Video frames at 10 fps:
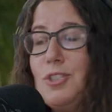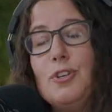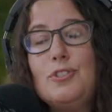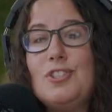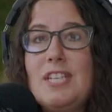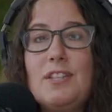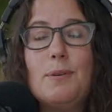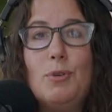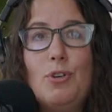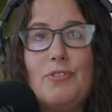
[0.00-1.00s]
So if you see
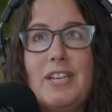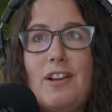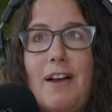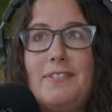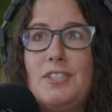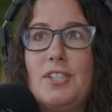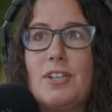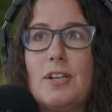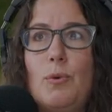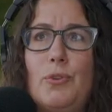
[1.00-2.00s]
the movie, obviously you're
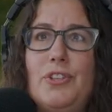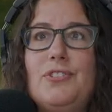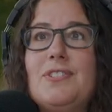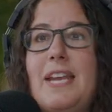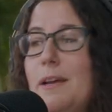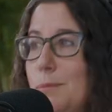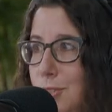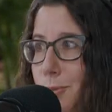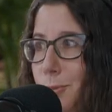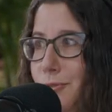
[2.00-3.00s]
going to go, well, this is an
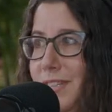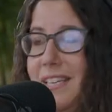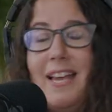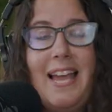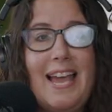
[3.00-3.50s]
amateur movie,